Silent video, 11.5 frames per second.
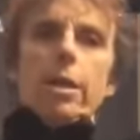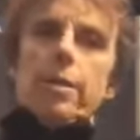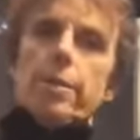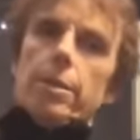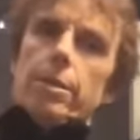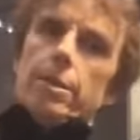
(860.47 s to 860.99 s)

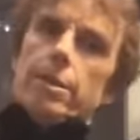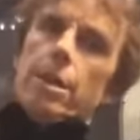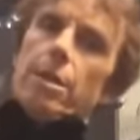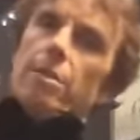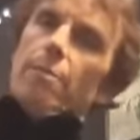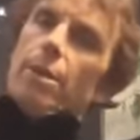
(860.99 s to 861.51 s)
and then
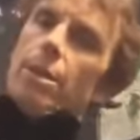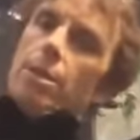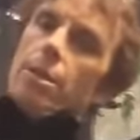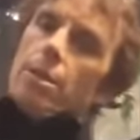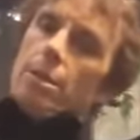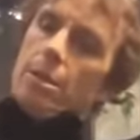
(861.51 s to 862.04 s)
side
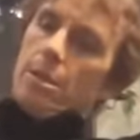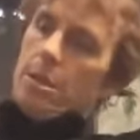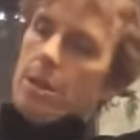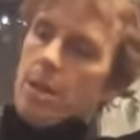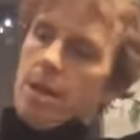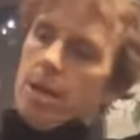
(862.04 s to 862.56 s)
bend,
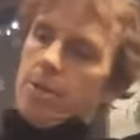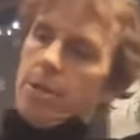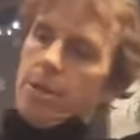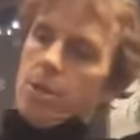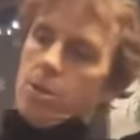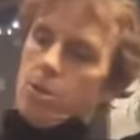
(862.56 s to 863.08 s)
and
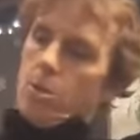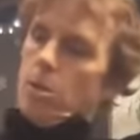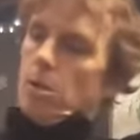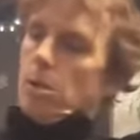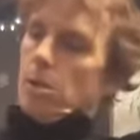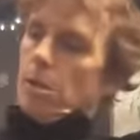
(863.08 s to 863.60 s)
then
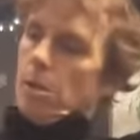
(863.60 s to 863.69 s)
look.